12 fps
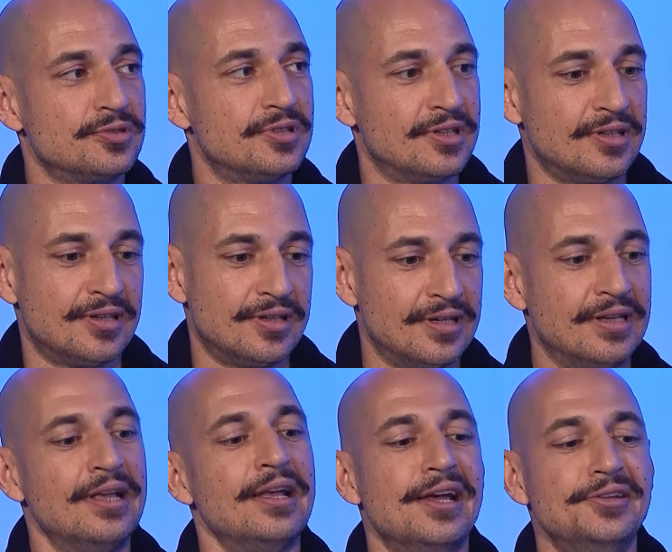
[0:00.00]
the
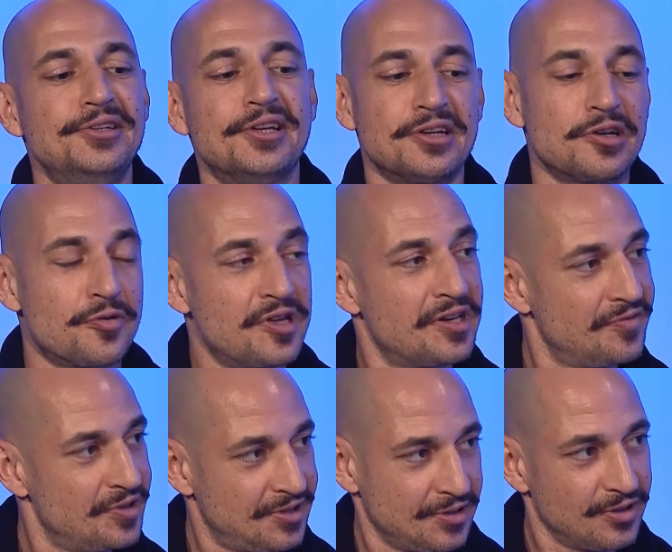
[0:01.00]
nitty and gritty of
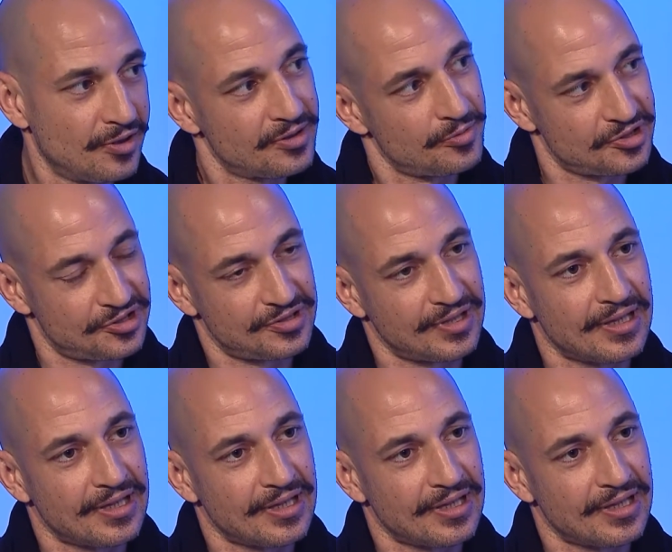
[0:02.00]
it, you know, it was.